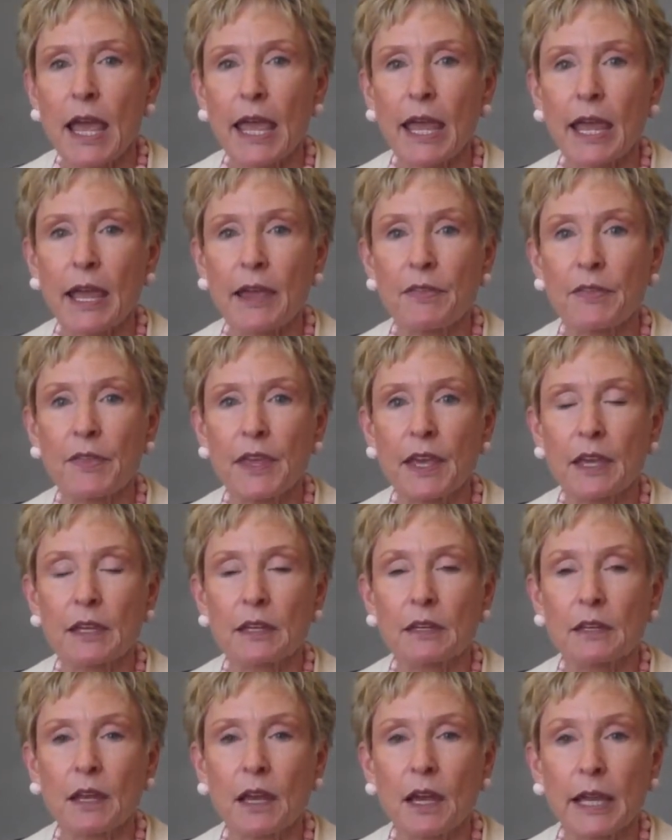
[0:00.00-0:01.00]
And
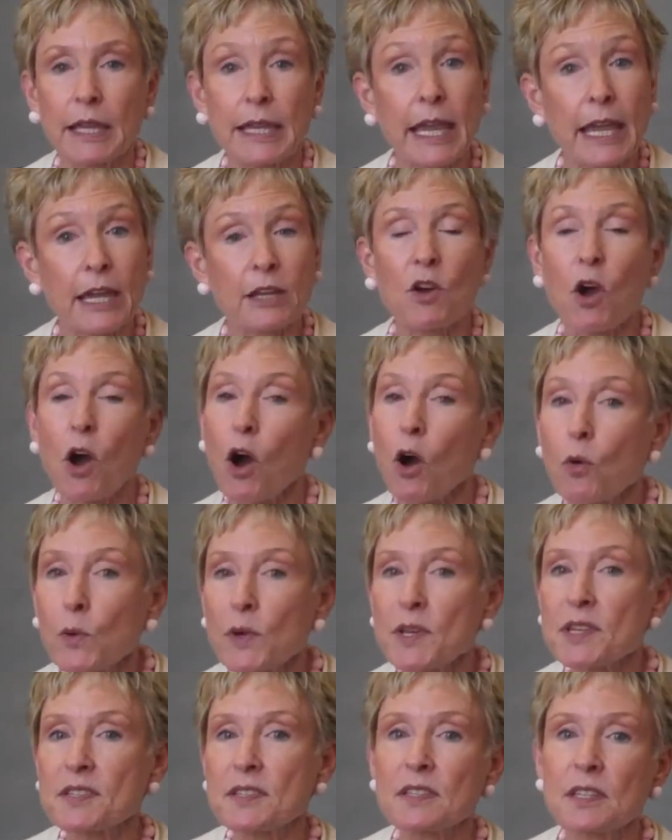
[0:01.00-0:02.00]
then I can't
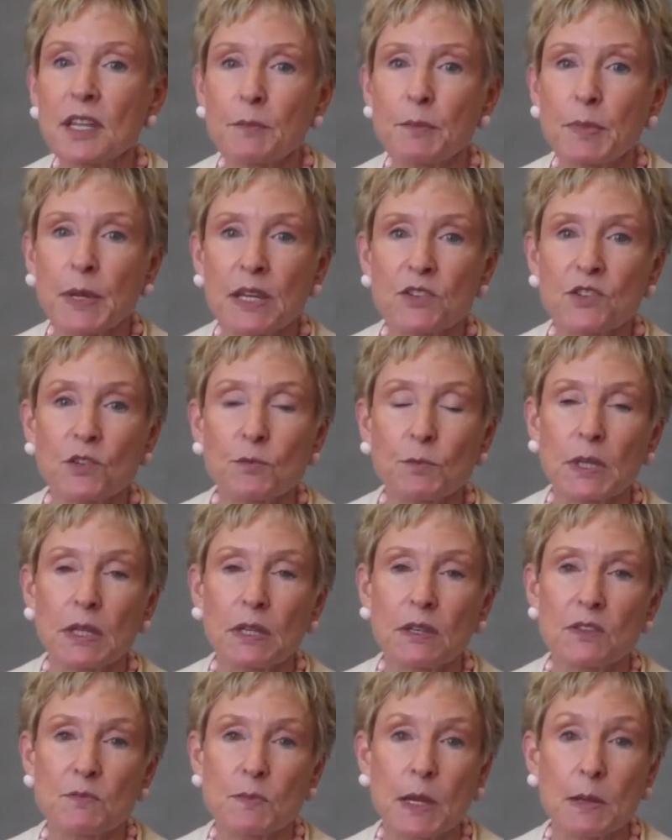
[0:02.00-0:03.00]
always see that patient
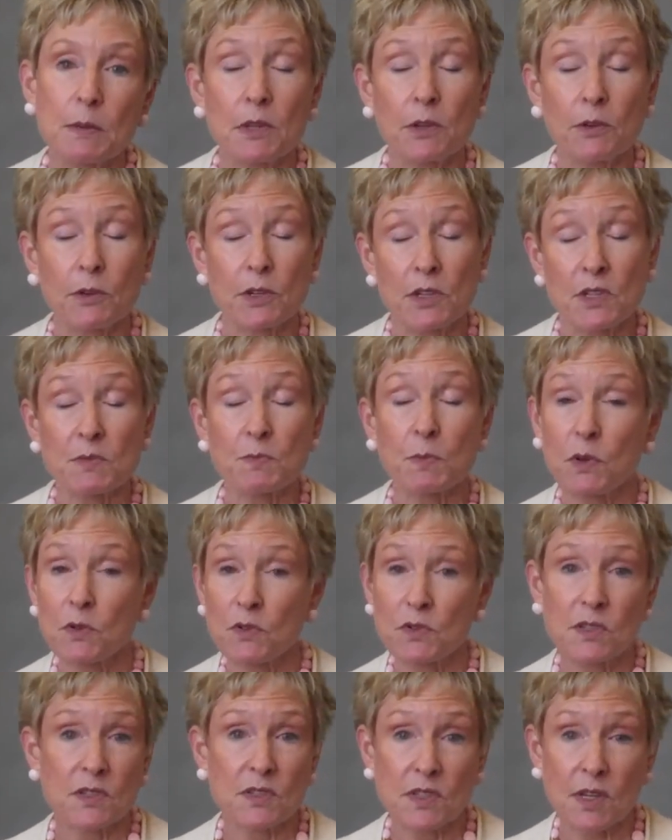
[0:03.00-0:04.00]
because maybe they're
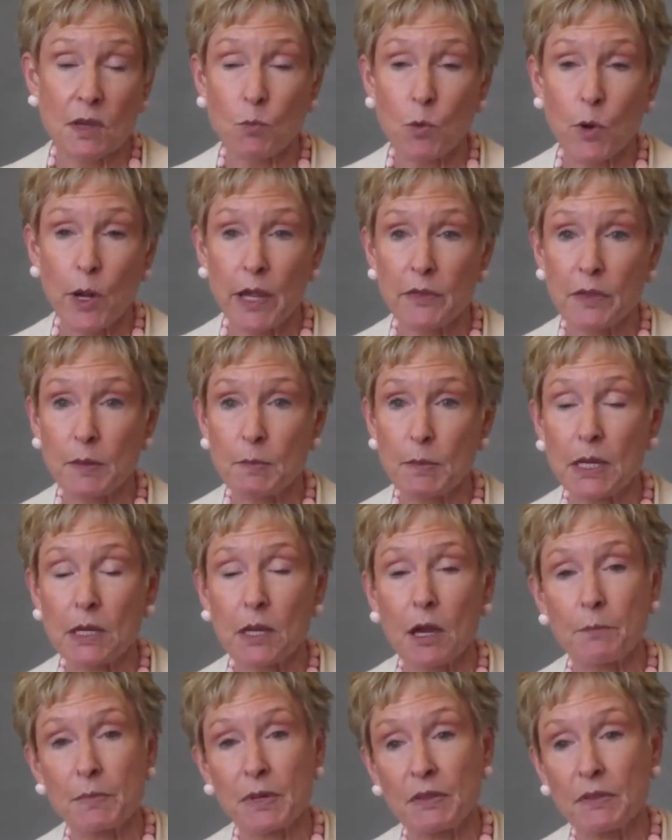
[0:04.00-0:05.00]
indisposed in some way. They may
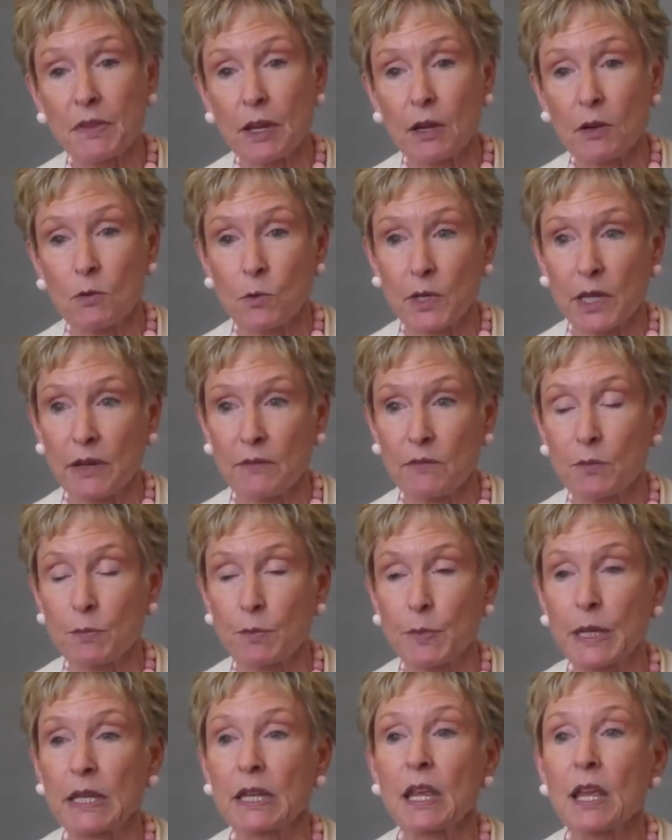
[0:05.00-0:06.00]
not be there, whatever.
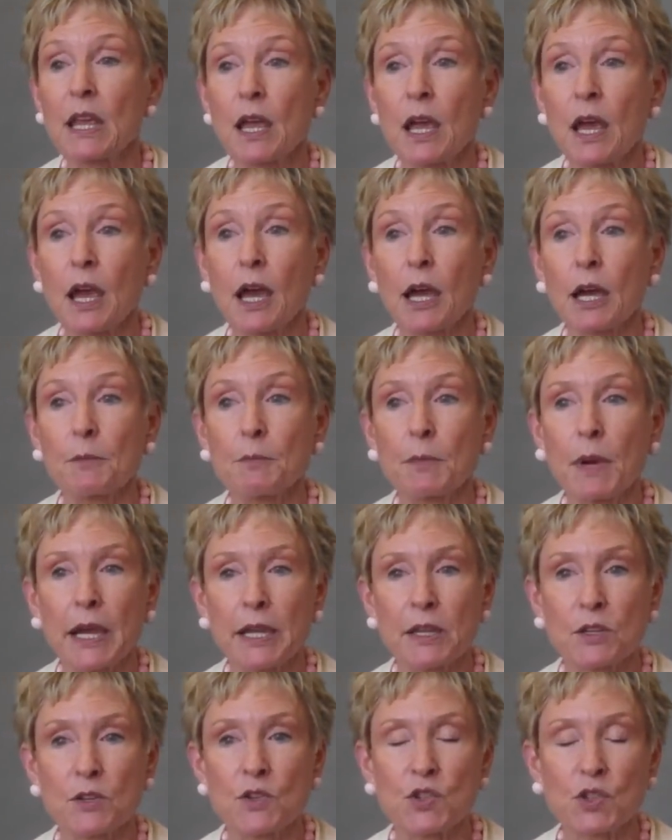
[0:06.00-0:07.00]
But I
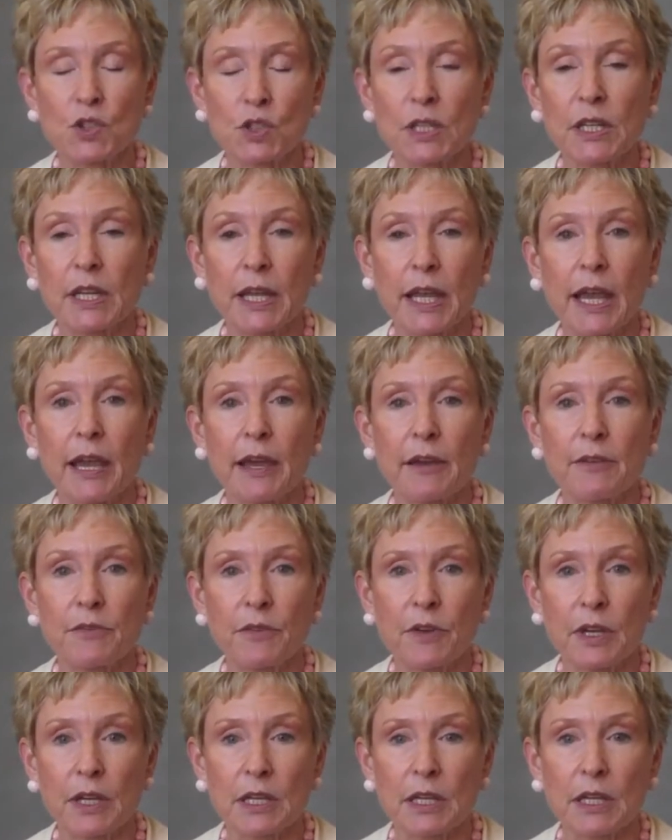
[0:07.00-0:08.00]
usually have
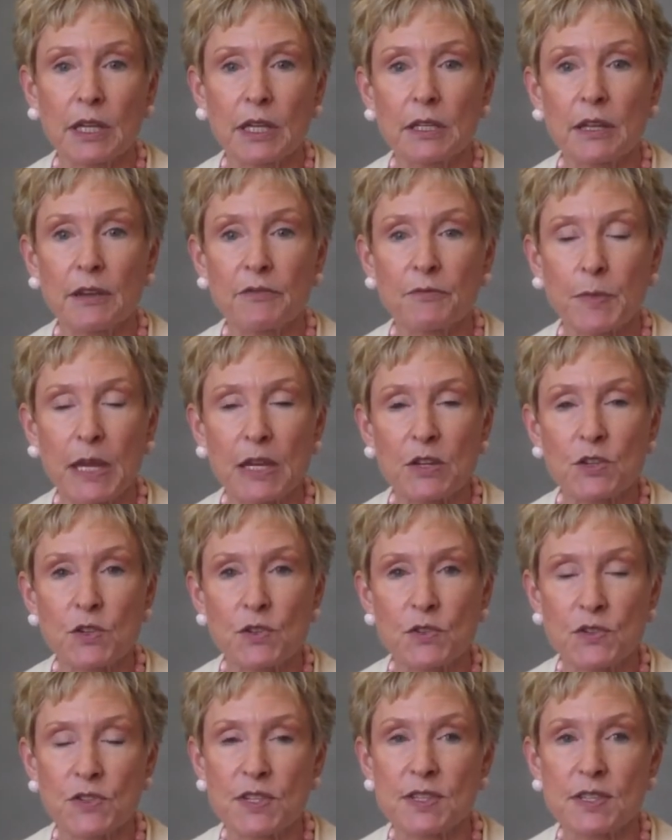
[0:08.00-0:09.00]
enough
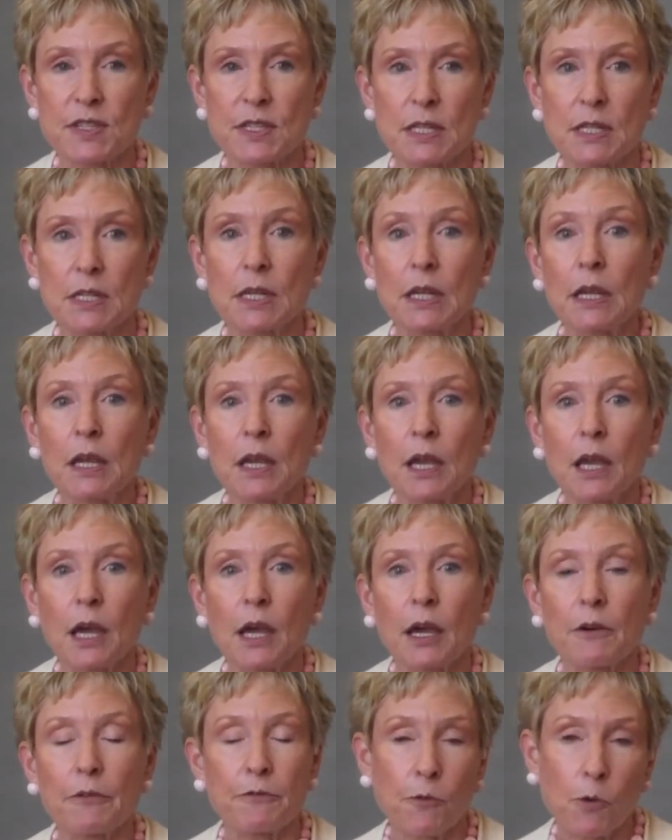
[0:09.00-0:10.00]
patients to see
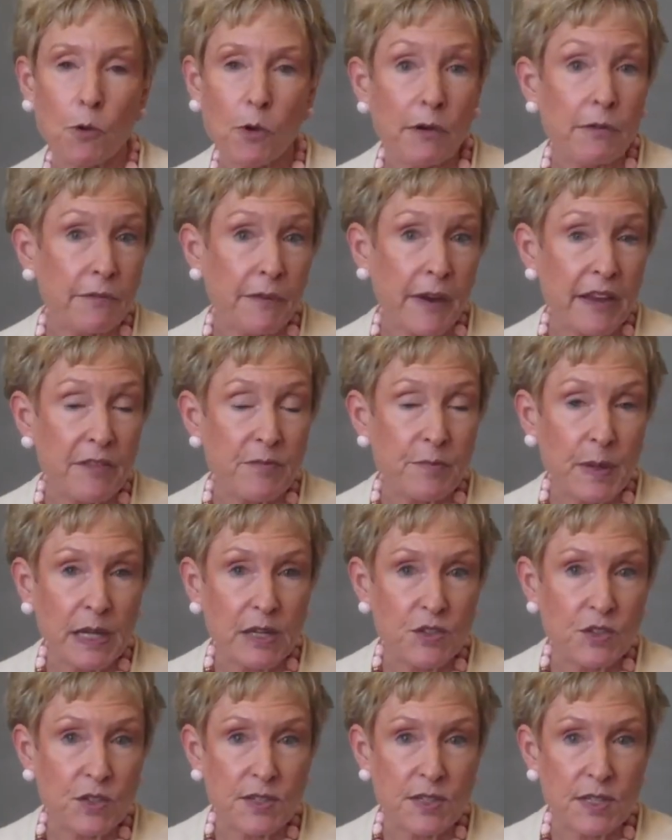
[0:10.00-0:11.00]
4 or 5
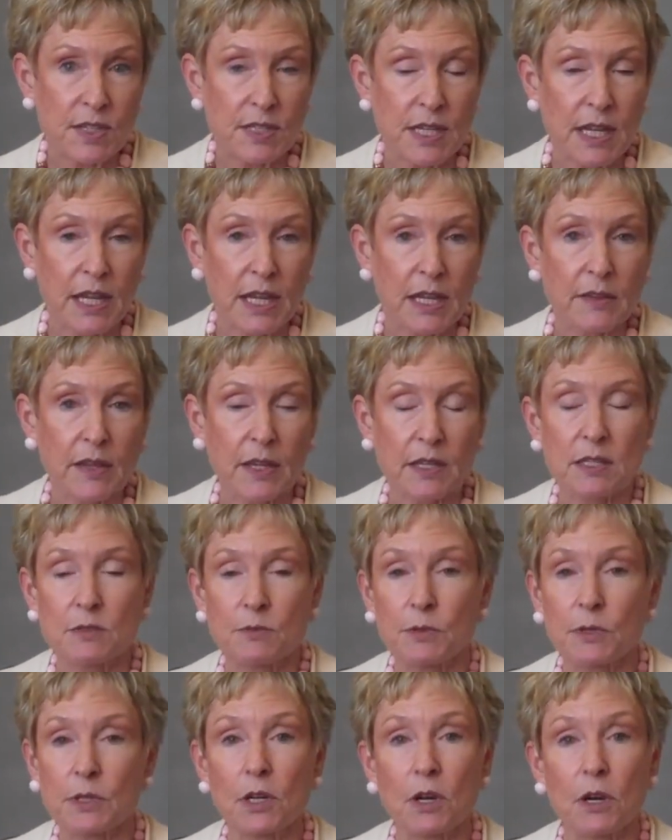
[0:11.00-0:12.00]
patients a day. That's
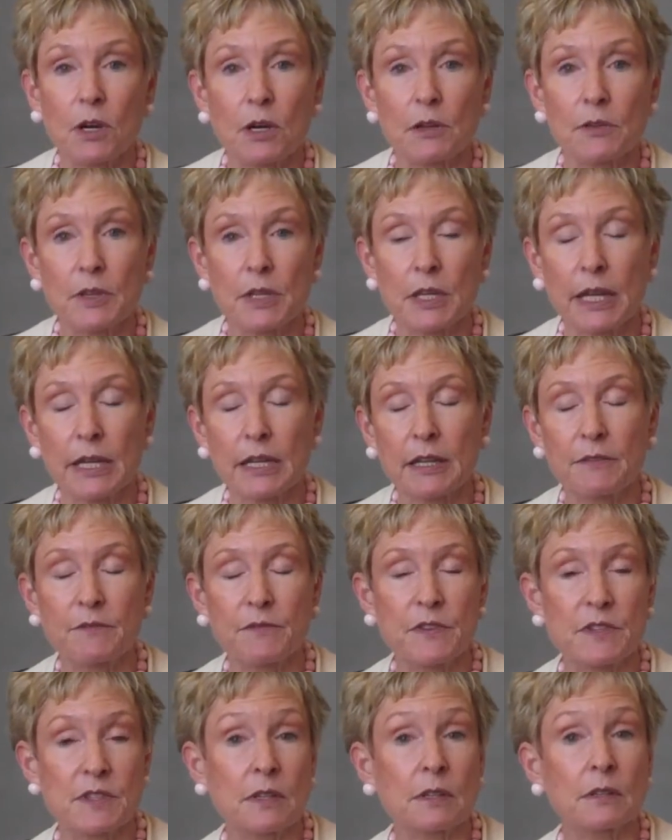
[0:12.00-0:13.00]
really all that I can
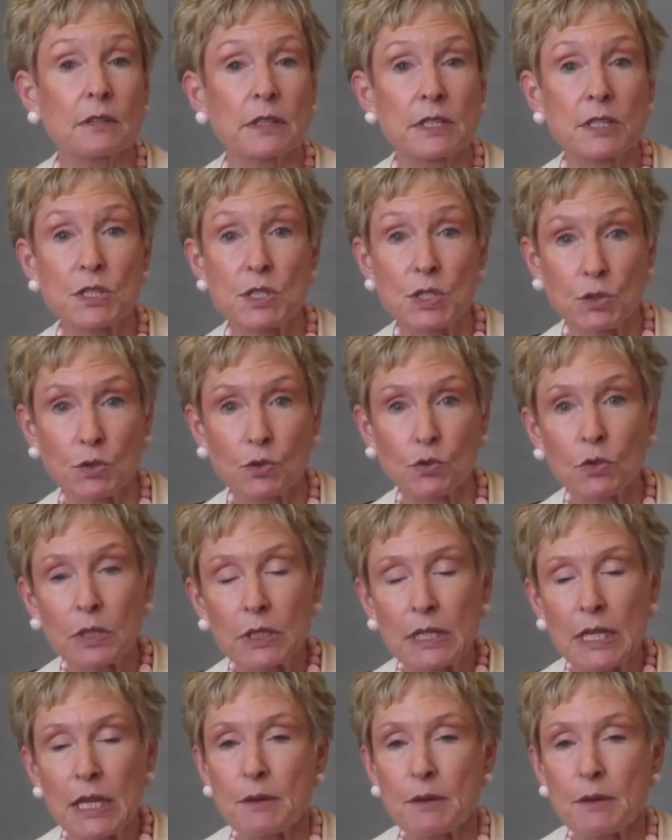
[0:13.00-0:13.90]
physically do.